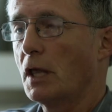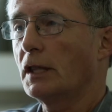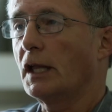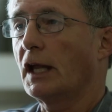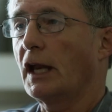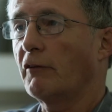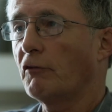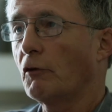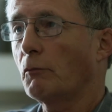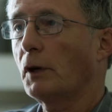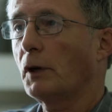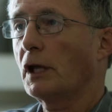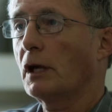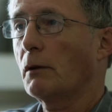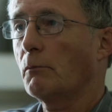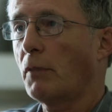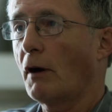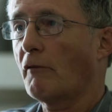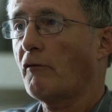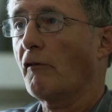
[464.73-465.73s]
that everybody
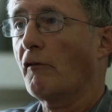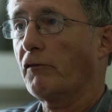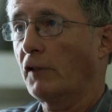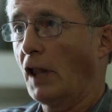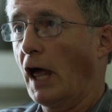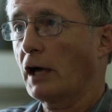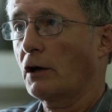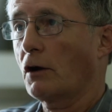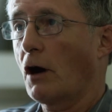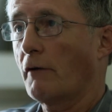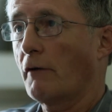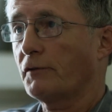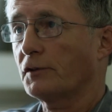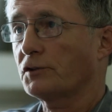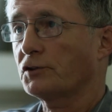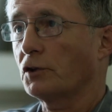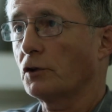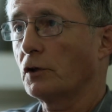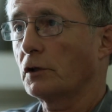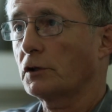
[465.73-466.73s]
above a flag
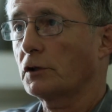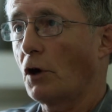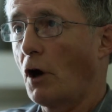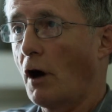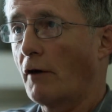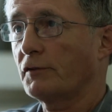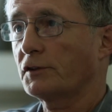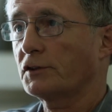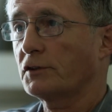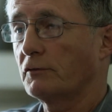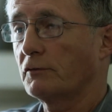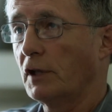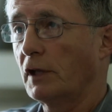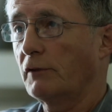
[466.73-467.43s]
officer at the Office of